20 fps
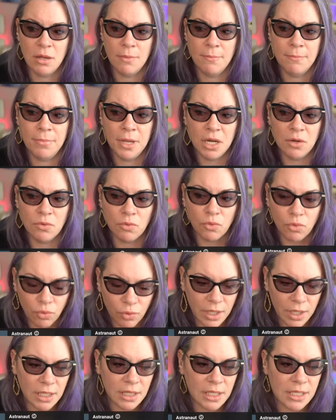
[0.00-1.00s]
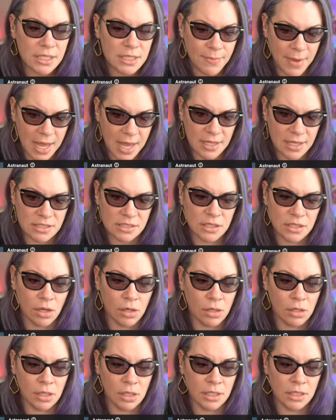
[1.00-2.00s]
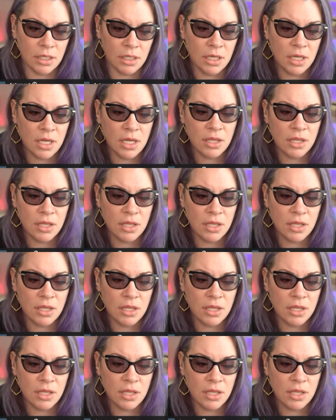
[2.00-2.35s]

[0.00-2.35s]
But it really depends on